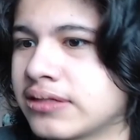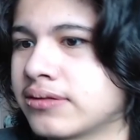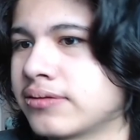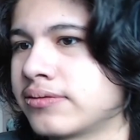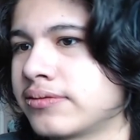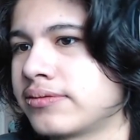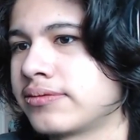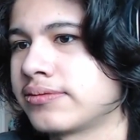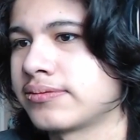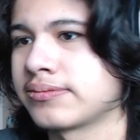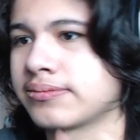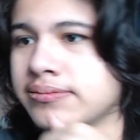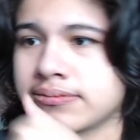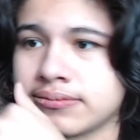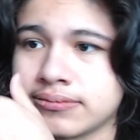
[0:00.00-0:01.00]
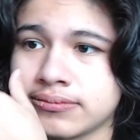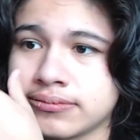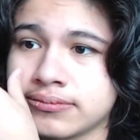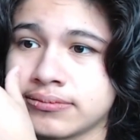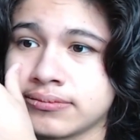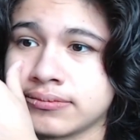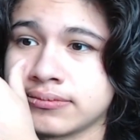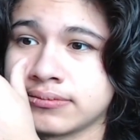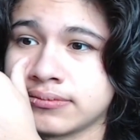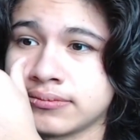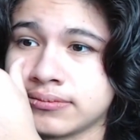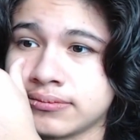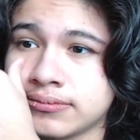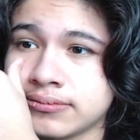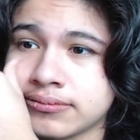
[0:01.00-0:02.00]

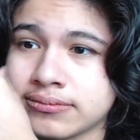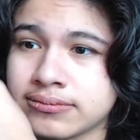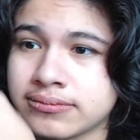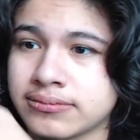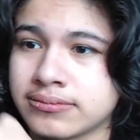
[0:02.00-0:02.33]
(no one is talking)